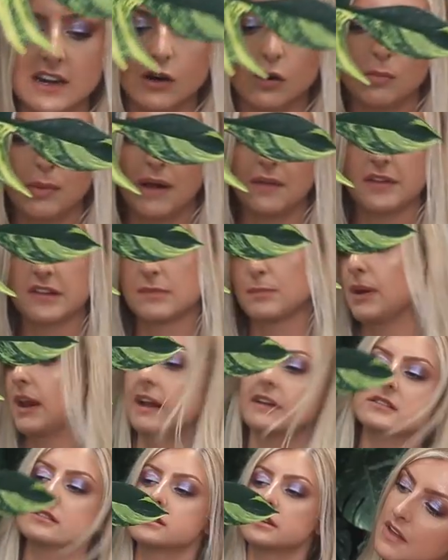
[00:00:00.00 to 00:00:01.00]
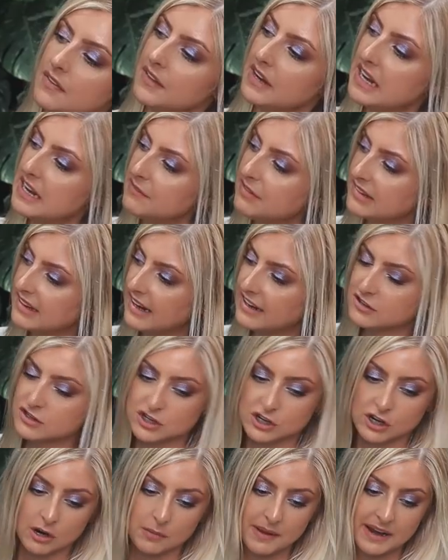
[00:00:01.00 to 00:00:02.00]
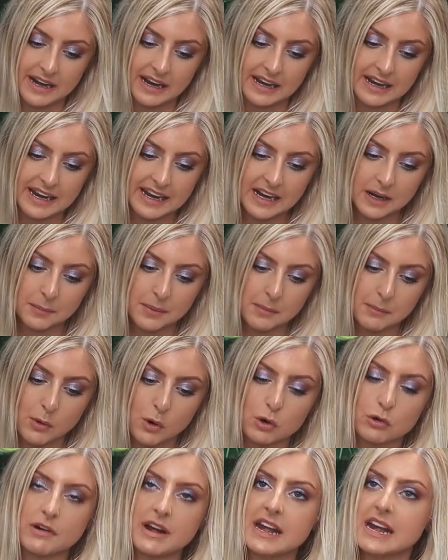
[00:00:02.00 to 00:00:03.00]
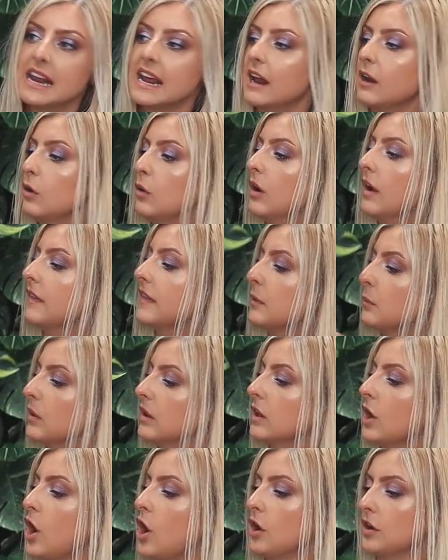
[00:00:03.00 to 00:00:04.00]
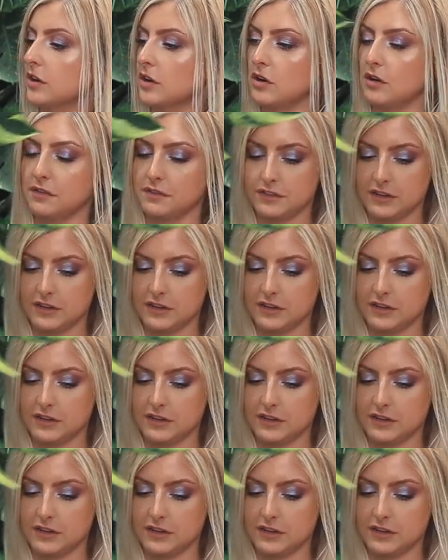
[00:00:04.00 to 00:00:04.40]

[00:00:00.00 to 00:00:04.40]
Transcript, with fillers: know about this plant, the leaves tend to come in a little bit more greeny yellow and they will harden off